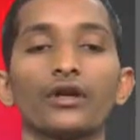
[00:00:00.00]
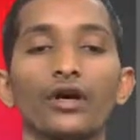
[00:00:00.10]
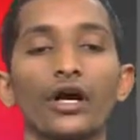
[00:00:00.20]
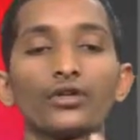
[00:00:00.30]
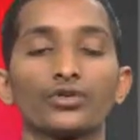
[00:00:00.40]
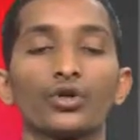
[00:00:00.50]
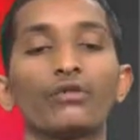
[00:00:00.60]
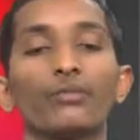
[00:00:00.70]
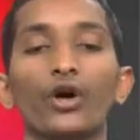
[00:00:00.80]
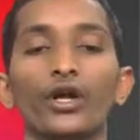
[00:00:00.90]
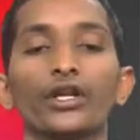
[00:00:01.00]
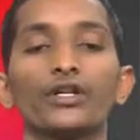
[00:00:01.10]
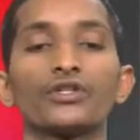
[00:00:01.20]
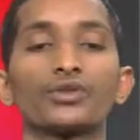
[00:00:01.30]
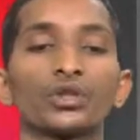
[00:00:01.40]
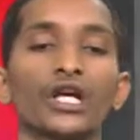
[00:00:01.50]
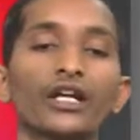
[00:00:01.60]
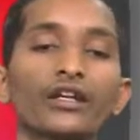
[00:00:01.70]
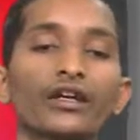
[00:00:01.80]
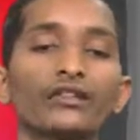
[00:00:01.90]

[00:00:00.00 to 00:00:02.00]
or to our body, so that